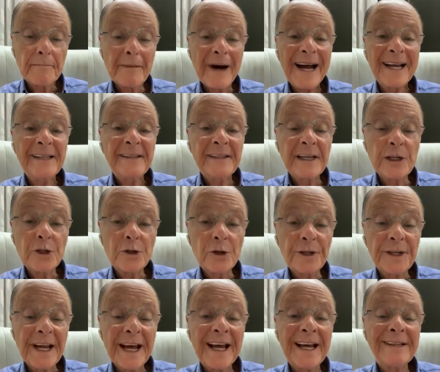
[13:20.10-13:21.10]
of these
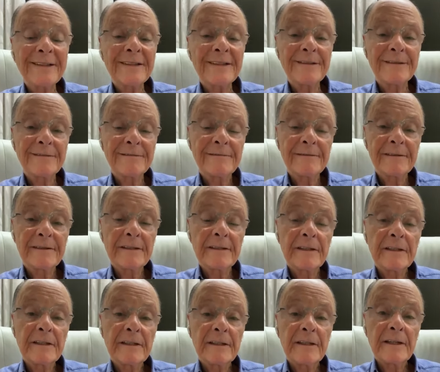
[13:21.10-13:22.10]
people who
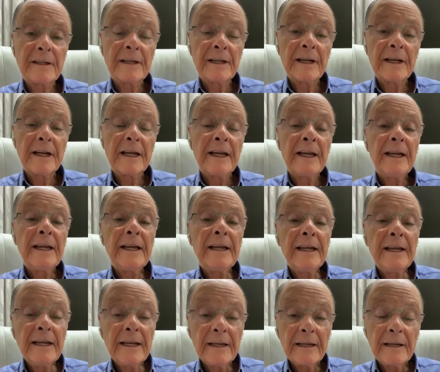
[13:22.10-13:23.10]
have bad
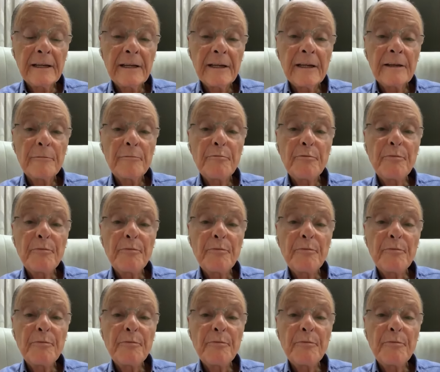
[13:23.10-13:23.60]
intentions